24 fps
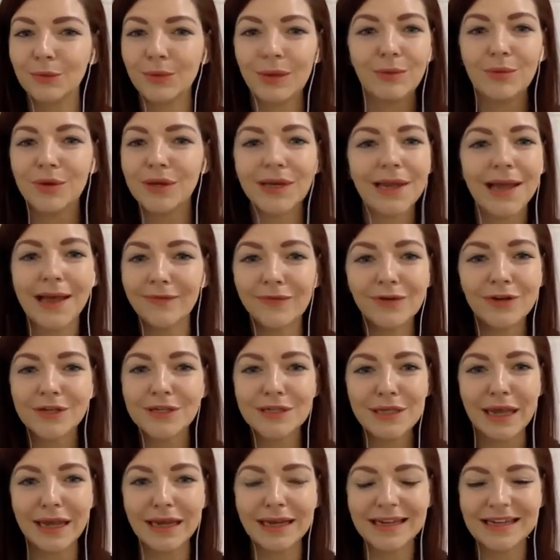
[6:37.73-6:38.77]
We would never
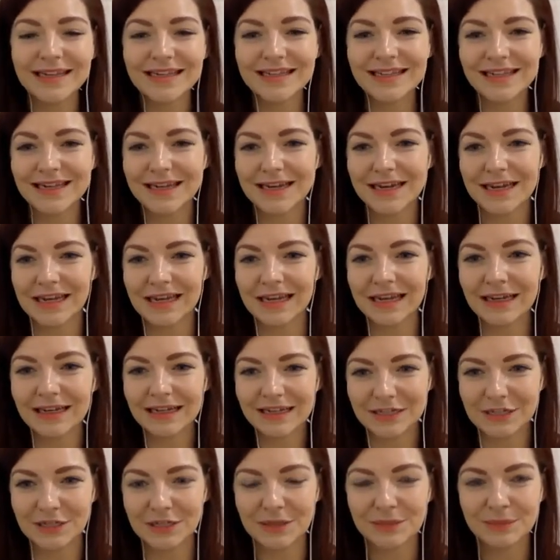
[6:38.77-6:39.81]
say this in
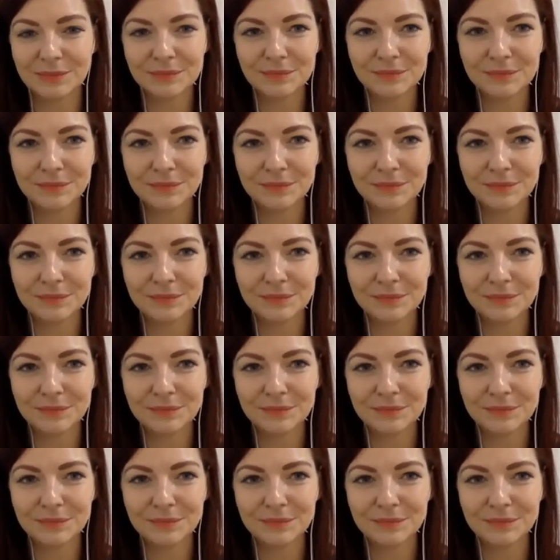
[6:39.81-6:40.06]
English.